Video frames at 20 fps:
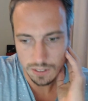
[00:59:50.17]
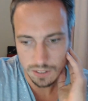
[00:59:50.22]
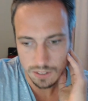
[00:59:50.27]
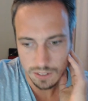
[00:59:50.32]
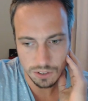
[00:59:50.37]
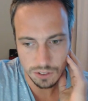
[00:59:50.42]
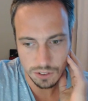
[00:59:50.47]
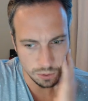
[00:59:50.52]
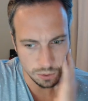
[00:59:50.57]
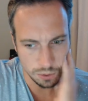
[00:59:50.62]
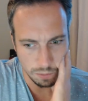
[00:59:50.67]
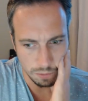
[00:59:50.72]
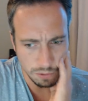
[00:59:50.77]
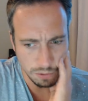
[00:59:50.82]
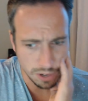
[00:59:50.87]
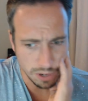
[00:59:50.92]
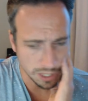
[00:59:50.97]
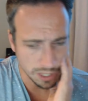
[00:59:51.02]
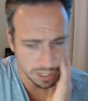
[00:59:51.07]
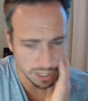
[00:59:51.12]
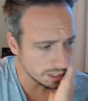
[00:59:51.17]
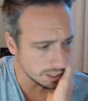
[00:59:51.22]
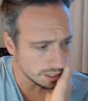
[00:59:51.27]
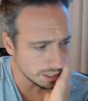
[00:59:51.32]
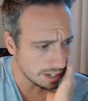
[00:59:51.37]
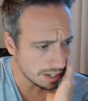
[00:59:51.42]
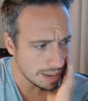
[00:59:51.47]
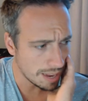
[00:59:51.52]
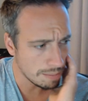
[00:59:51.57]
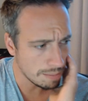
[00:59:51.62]
to run good,
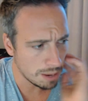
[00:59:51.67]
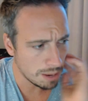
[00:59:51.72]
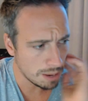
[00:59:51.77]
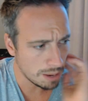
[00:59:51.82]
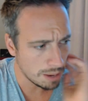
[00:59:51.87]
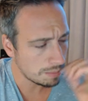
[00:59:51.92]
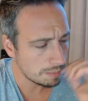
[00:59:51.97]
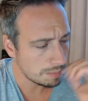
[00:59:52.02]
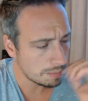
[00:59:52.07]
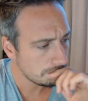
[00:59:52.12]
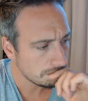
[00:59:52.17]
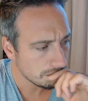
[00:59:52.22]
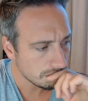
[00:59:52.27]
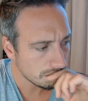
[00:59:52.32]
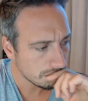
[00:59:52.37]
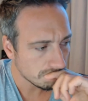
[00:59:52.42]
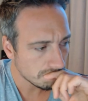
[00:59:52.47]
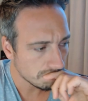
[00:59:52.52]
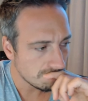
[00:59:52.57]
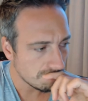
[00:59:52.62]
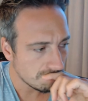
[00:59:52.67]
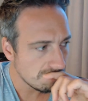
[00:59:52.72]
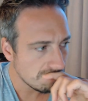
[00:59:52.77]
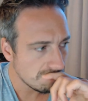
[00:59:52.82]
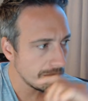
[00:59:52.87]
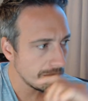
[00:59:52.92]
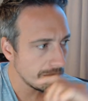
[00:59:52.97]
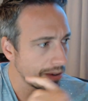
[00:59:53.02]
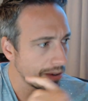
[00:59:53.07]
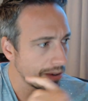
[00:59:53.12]
climb up,
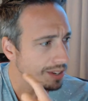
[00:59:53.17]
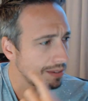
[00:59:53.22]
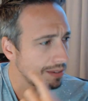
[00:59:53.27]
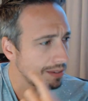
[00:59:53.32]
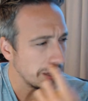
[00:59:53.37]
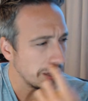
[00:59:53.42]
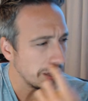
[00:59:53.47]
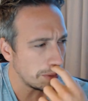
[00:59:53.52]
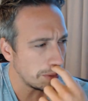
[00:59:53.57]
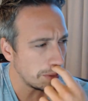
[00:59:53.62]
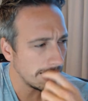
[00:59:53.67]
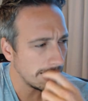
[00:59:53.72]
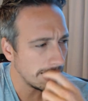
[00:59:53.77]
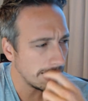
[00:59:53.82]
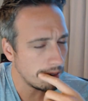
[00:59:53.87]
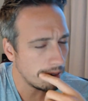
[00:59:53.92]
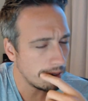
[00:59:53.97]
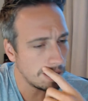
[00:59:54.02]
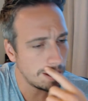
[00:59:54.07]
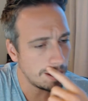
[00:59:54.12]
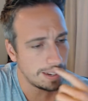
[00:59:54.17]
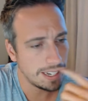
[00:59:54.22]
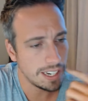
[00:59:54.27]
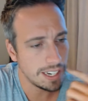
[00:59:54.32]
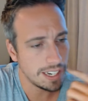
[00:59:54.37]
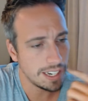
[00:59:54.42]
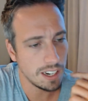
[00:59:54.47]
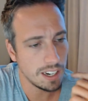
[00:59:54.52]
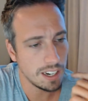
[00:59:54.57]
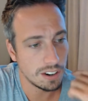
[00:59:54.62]
but he wasn't really playing that well, and
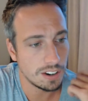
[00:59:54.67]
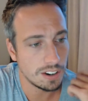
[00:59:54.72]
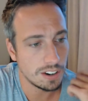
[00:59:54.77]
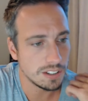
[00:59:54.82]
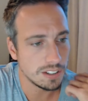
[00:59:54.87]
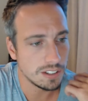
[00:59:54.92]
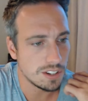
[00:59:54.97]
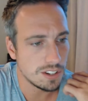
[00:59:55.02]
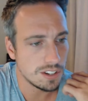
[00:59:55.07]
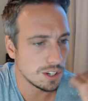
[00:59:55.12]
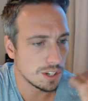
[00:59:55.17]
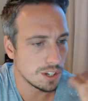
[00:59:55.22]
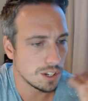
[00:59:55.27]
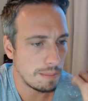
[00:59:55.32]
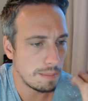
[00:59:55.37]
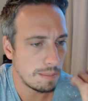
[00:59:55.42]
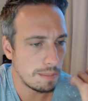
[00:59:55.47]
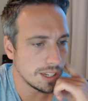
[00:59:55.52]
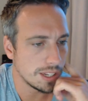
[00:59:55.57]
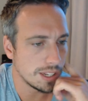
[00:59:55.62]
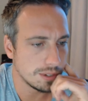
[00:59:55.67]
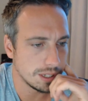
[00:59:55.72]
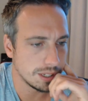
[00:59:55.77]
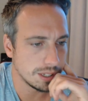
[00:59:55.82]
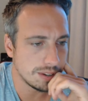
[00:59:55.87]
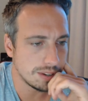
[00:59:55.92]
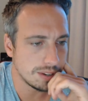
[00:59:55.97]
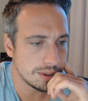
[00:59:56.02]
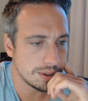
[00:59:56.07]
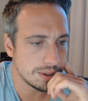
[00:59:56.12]
then he learned just by playing
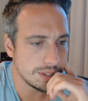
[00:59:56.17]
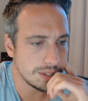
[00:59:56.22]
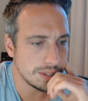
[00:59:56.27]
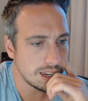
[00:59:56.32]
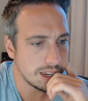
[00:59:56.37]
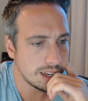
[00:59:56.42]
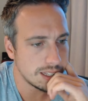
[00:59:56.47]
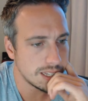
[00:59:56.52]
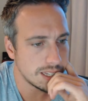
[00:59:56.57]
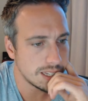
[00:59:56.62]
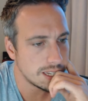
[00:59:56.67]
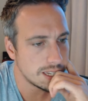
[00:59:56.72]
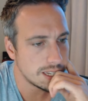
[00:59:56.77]
25-50 a lot,